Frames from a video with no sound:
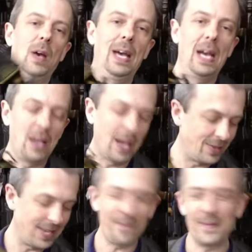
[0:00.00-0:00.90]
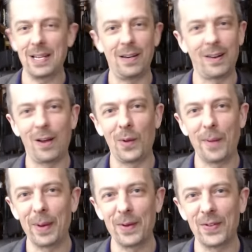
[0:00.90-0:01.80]
Uh, I definitely can't hold
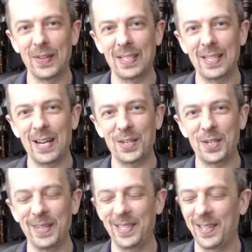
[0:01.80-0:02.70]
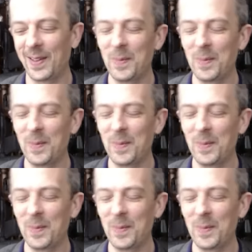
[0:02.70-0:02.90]
up both of these attached to other,